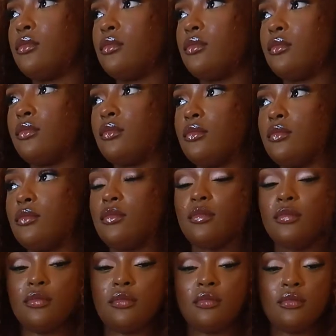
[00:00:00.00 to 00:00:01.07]
gonna go over
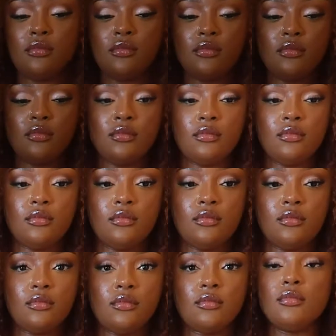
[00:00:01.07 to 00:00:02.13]
with the
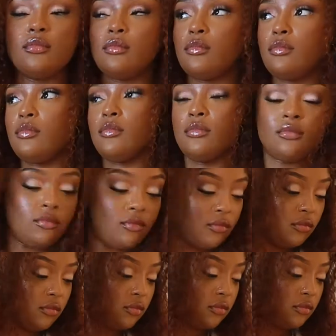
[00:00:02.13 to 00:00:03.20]
oil, whatever.
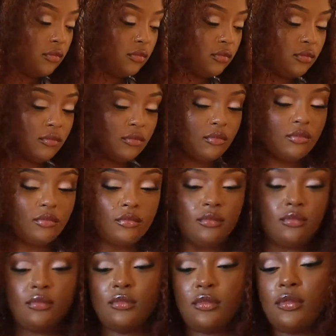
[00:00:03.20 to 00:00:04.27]
Mm -hmm.
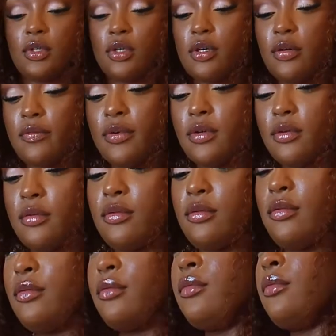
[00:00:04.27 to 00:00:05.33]
The excess, you're
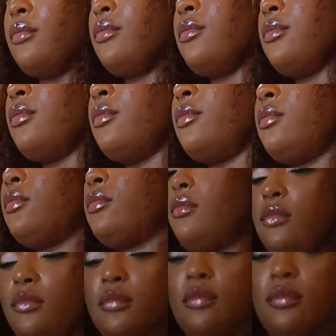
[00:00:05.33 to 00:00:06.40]
gonna take off the excess and
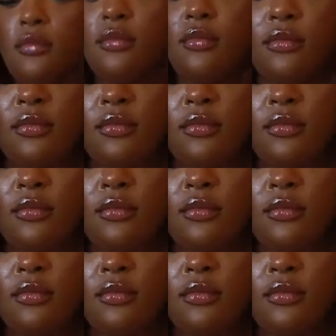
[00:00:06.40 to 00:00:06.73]
then you're gonna go